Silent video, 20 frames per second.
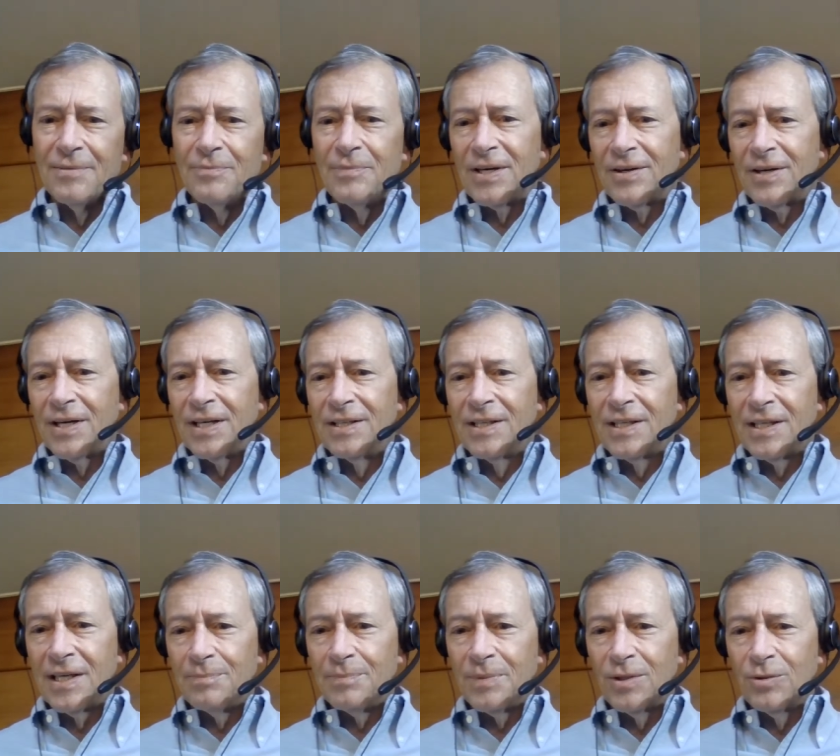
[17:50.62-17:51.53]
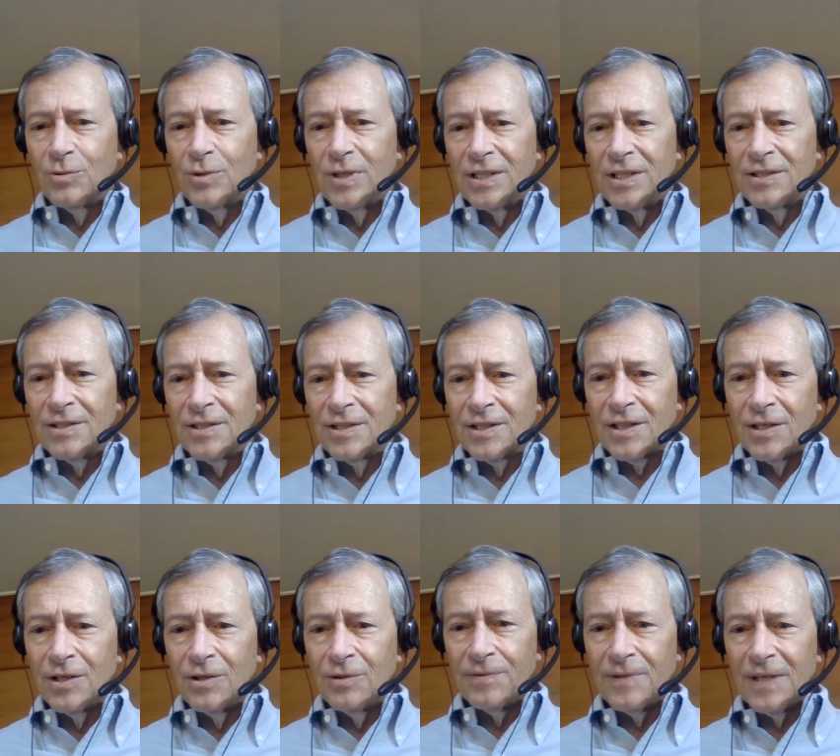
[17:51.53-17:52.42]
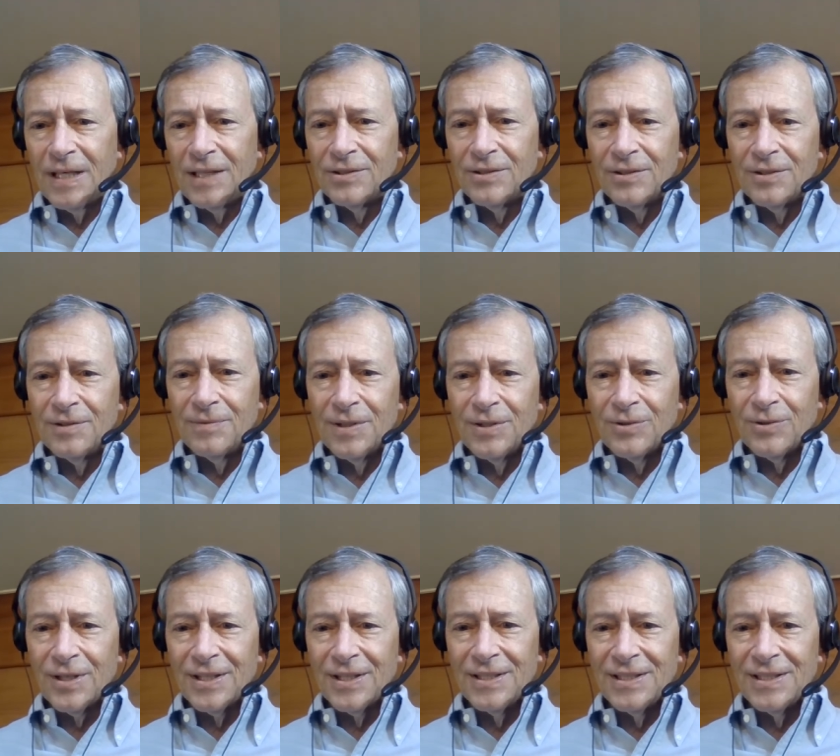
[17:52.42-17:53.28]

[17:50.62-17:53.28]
like a married couple when you're a co-founder of an